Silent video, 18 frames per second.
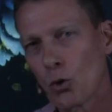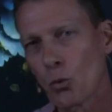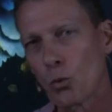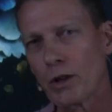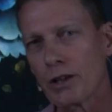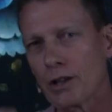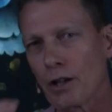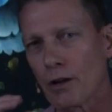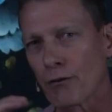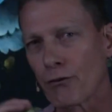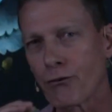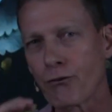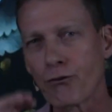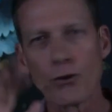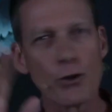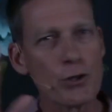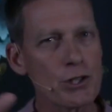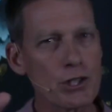with the
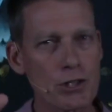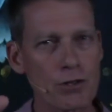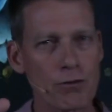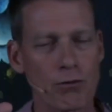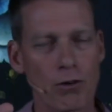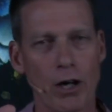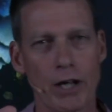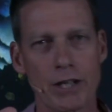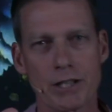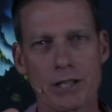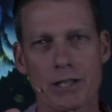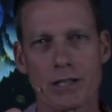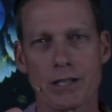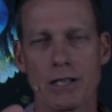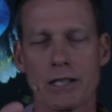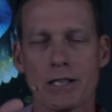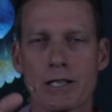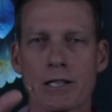fruits of
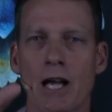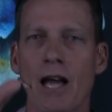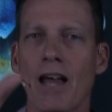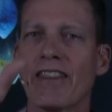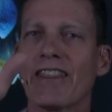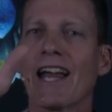righteousness